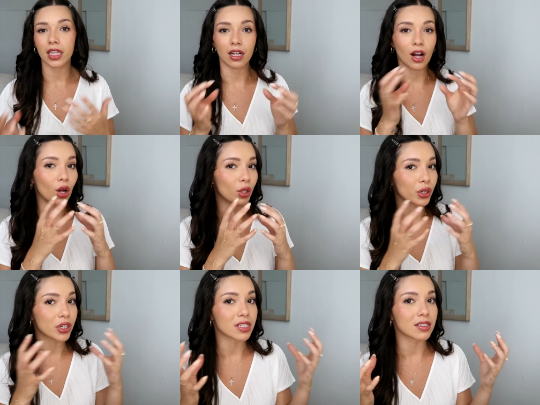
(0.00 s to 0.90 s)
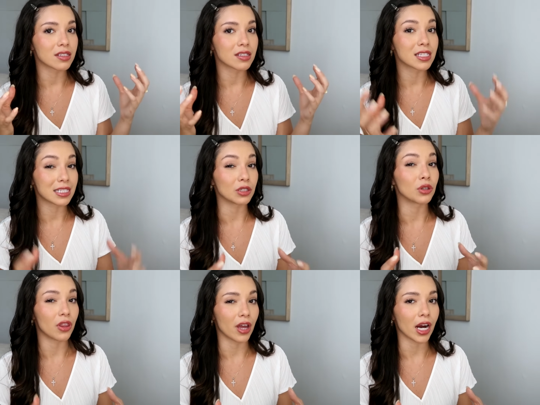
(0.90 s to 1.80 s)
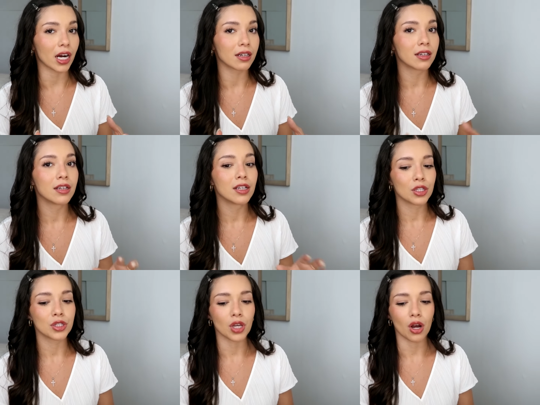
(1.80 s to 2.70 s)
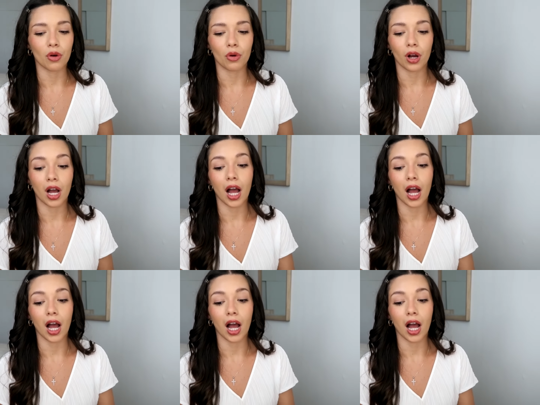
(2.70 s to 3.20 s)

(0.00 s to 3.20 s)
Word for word: the color is still there. So